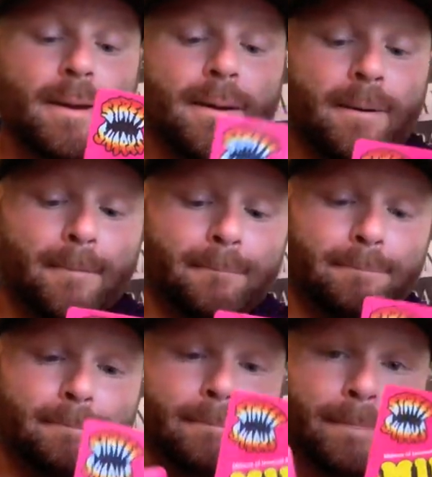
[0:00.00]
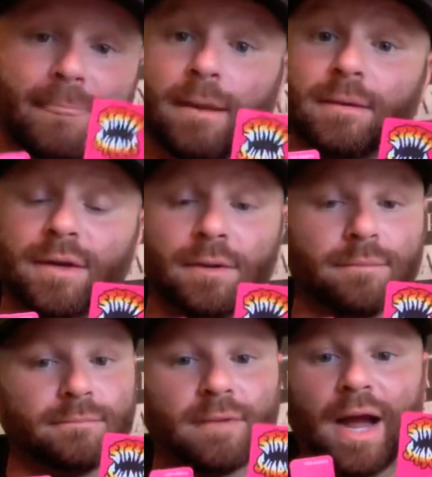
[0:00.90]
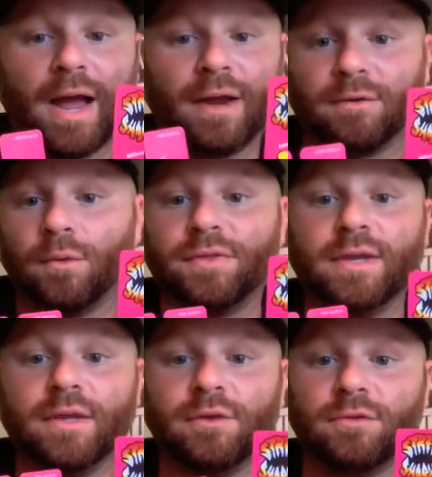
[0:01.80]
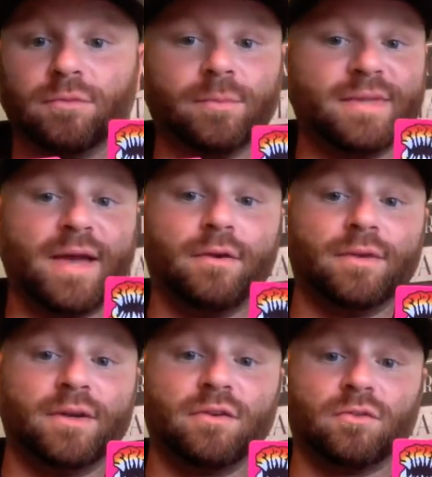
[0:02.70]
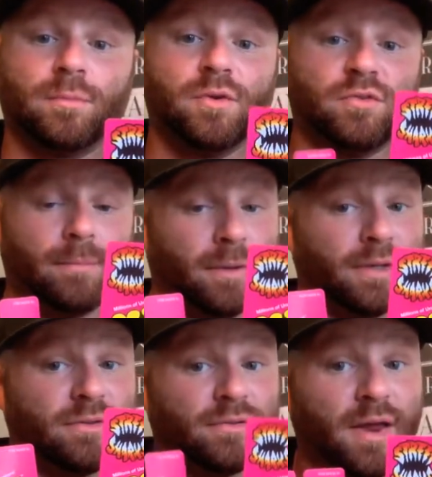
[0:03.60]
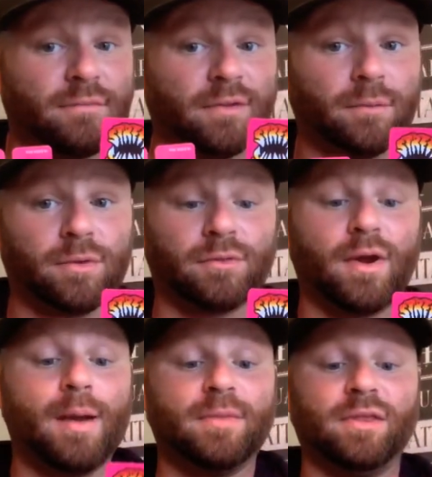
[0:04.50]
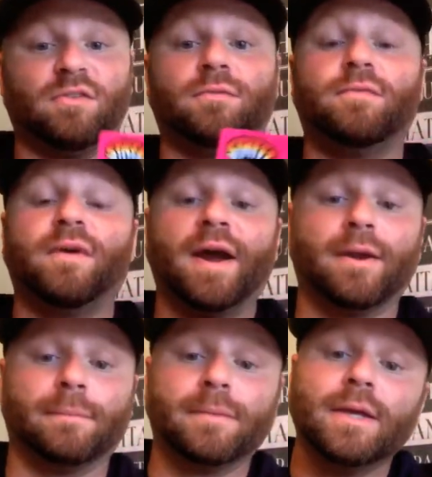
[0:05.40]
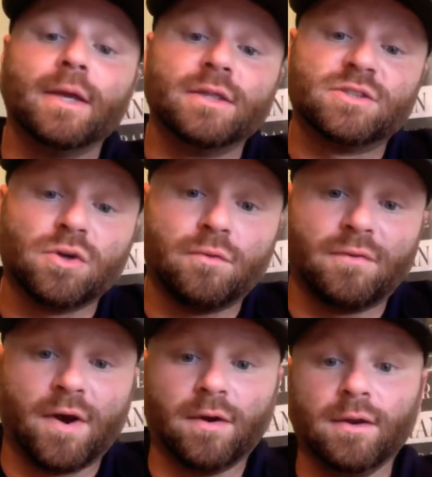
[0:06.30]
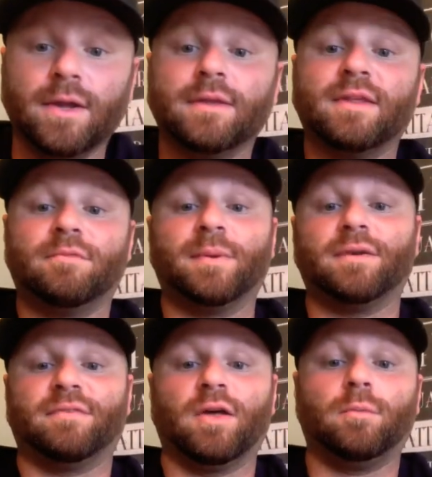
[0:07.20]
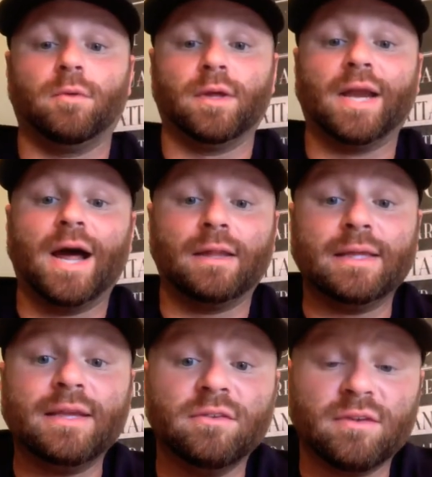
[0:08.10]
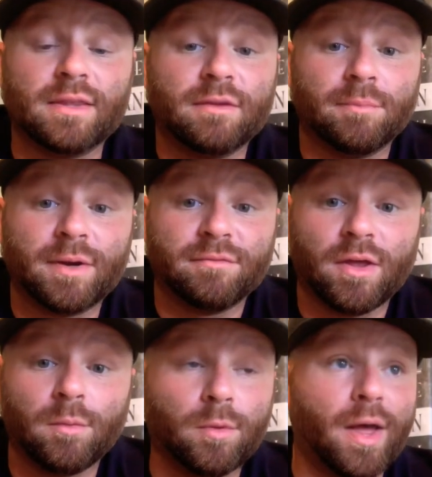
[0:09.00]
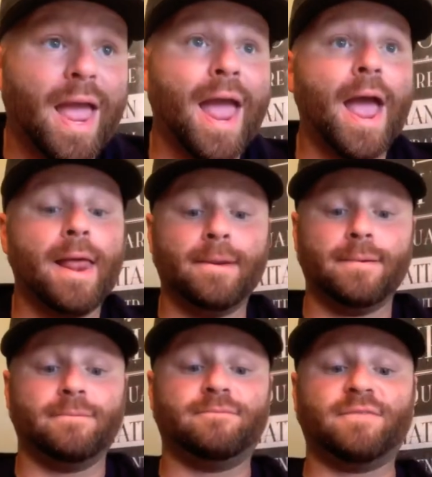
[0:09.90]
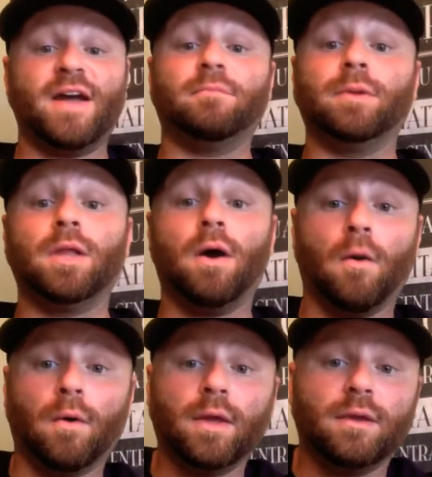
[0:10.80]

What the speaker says: you know, I don't know what the deal is with Mattel and the distribution, but it's definitely worth grabbing these if you find them. So far, they've been available at Ollie's, and they've been available at Five Below.